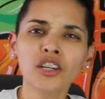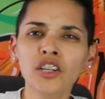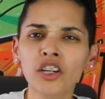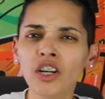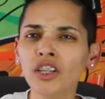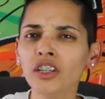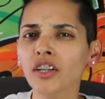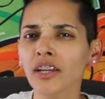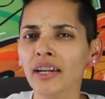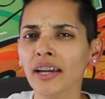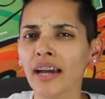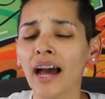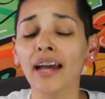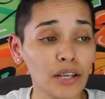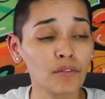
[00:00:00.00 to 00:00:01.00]
Good looking
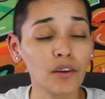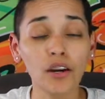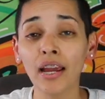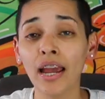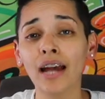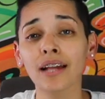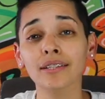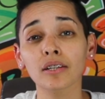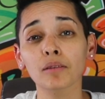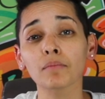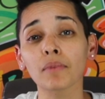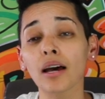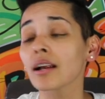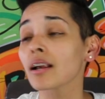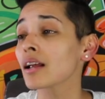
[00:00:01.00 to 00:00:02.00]
guy, very handsome
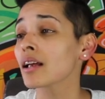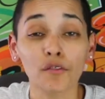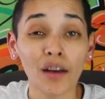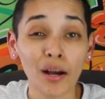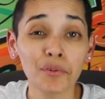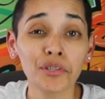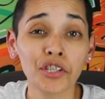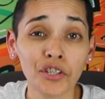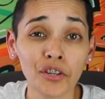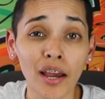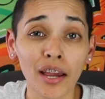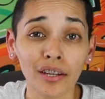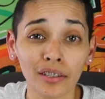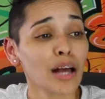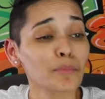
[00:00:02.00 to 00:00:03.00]
man. If I was
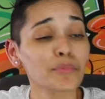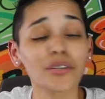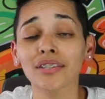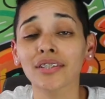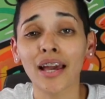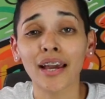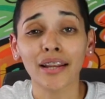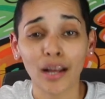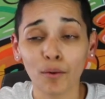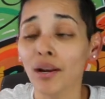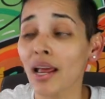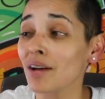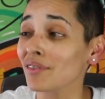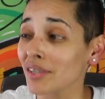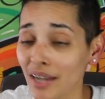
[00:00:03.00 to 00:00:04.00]
straight, I'm just saying I
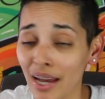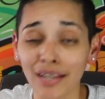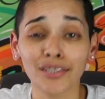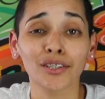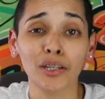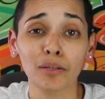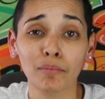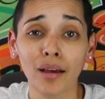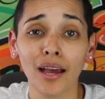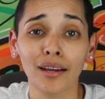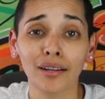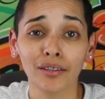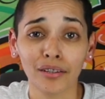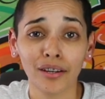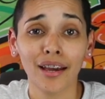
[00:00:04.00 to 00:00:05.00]
would have a nice looking
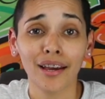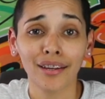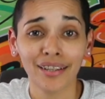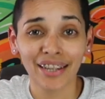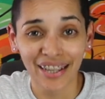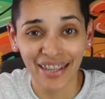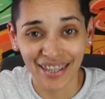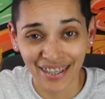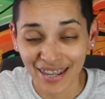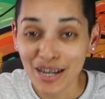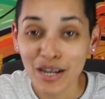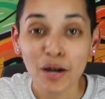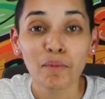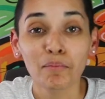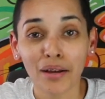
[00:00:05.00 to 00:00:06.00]
man, okay?
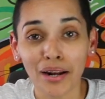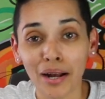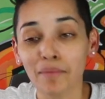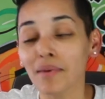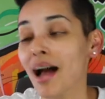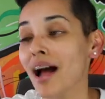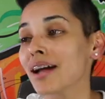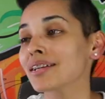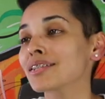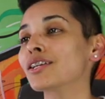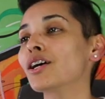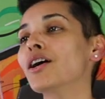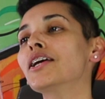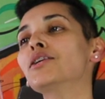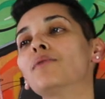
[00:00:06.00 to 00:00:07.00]
But I'm not.
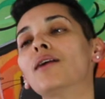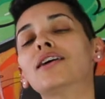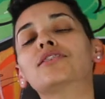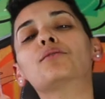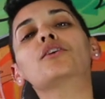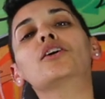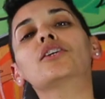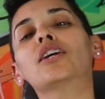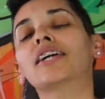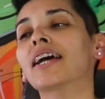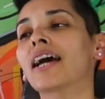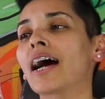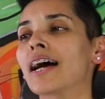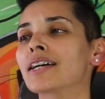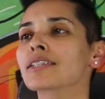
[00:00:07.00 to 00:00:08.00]
So anyways, they were good
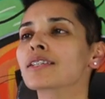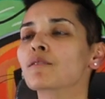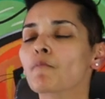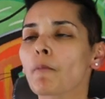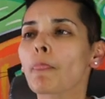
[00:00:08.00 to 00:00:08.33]
looking guys